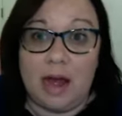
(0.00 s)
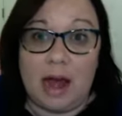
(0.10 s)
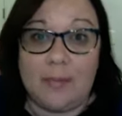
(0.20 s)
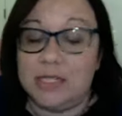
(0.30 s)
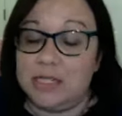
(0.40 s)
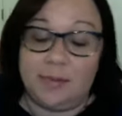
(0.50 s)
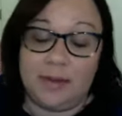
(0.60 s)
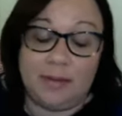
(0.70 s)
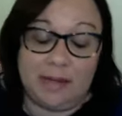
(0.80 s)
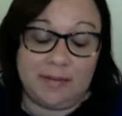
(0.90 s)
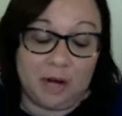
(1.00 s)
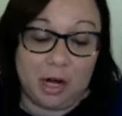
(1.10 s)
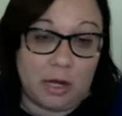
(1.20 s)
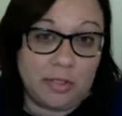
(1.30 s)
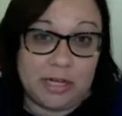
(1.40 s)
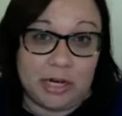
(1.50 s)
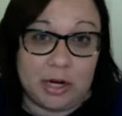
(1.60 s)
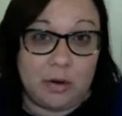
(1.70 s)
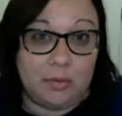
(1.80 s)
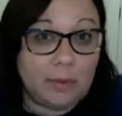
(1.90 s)
I'm just a big believer in hosting
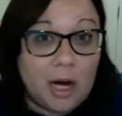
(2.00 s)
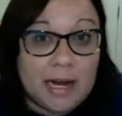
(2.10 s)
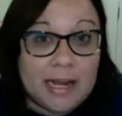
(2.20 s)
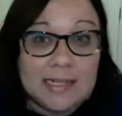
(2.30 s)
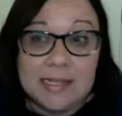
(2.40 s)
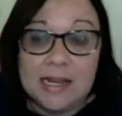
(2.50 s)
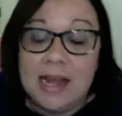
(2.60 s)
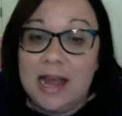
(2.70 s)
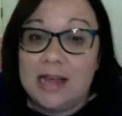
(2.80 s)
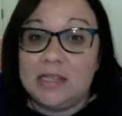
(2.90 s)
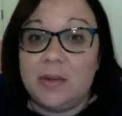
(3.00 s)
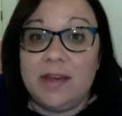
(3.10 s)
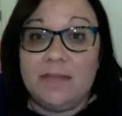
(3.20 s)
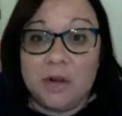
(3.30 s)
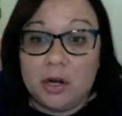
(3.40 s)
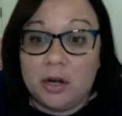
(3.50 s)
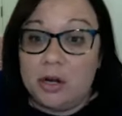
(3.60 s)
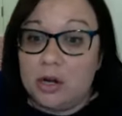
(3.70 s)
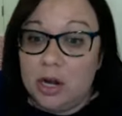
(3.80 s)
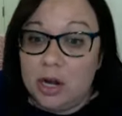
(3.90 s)
your own parties so if
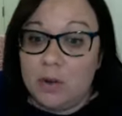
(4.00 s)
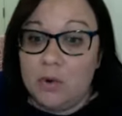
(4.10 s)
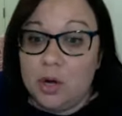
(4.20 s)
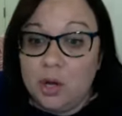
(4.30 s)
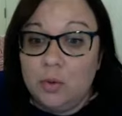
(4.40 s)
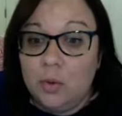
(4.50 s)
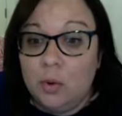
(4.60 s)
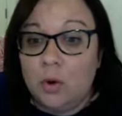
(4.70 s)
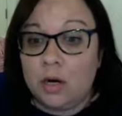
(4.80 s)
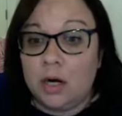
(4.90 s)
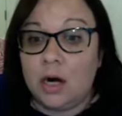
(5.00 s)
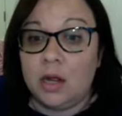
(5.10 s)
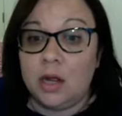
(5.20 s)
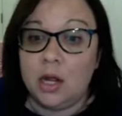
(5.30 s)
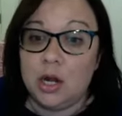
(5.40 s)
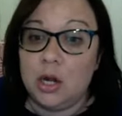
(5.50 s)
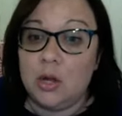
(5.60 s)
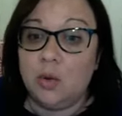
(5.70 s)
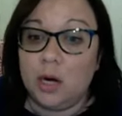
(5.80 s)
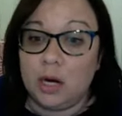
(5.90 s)
you're, you know, new or
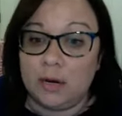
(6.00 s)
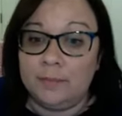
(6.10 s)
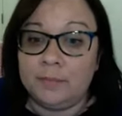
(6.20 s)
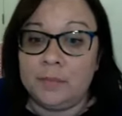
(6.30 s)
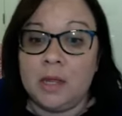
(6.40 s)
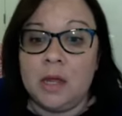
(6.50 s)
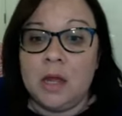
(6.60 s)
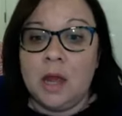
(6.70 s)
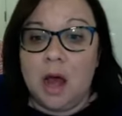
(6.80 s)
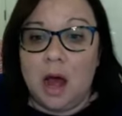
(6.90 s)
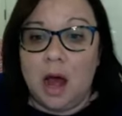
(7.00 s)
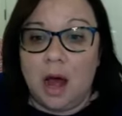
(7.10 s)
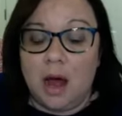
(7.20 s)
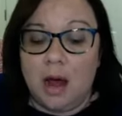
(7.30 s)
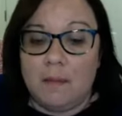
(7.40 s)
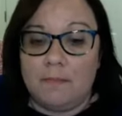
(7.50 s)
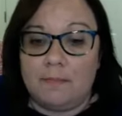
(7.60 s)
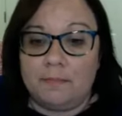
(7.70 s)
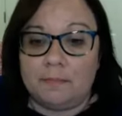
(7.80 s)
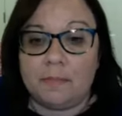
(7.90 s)
newer, um,